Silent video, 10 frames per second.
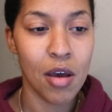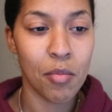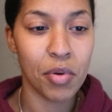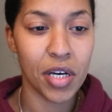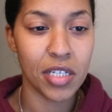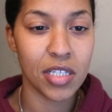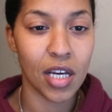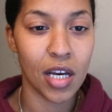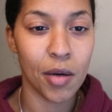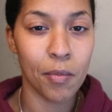But
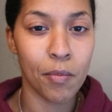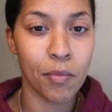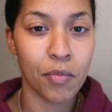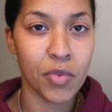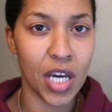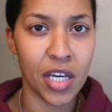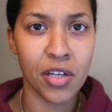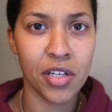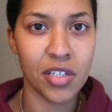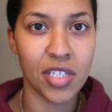I
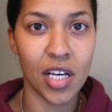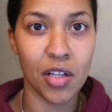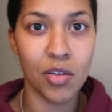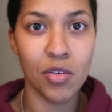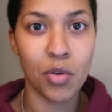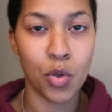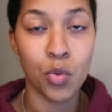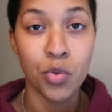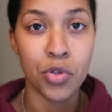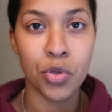couldn't tell
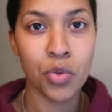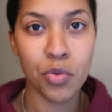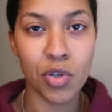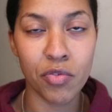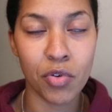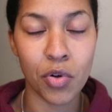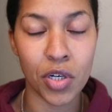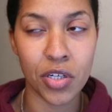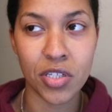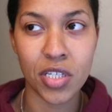who was who, of
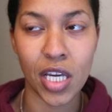course.